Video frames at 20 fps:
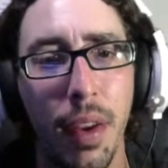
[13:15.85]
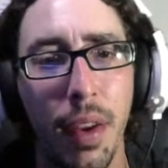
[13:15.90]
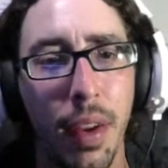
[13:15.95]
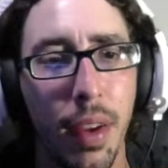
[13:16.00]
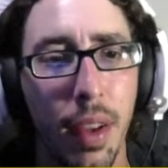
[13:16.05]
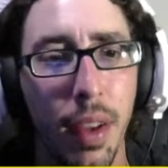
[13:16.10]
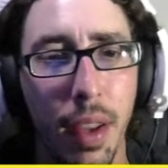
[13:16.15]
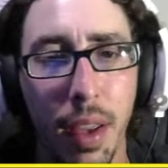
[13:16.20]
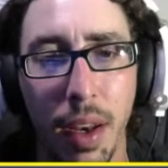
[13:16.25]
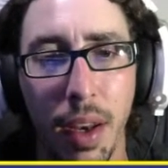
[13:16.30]

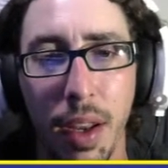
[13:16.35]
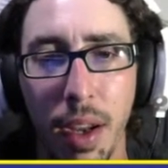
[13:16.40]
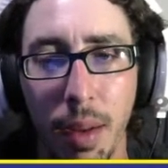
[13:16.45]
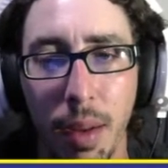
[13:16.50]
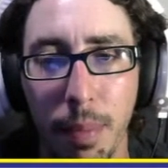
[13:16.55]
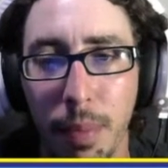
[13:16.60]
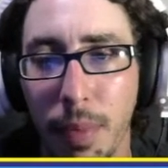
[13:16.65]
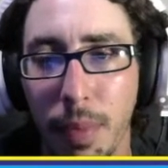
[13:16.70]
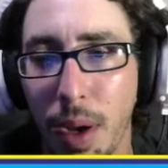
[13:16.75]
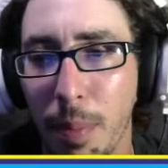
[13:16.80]
And
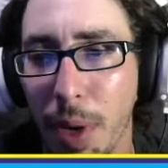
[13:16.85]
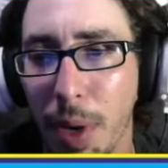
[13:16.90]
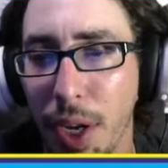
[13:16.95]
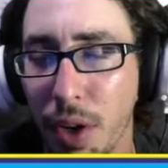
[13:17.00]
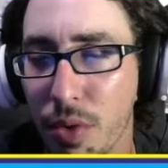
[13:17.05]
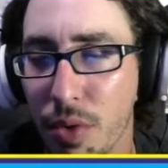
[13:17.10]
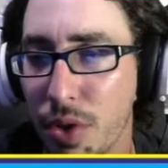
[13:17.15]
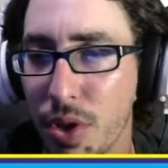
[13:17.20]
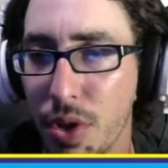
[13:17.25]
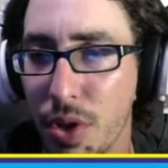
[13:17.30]
I might go
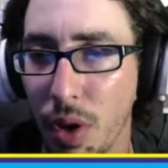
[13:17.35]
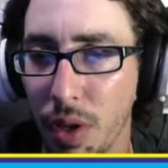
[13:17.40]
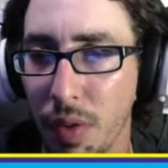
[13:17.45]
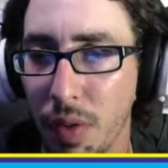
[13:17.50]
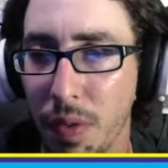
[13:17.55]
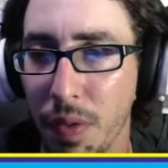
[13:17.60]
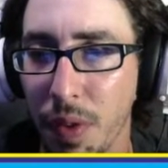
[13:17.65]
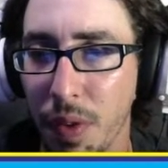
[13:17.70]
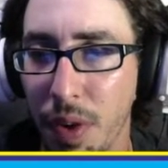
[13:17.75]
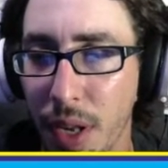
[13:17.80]
dark for
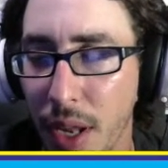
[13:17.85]
a day.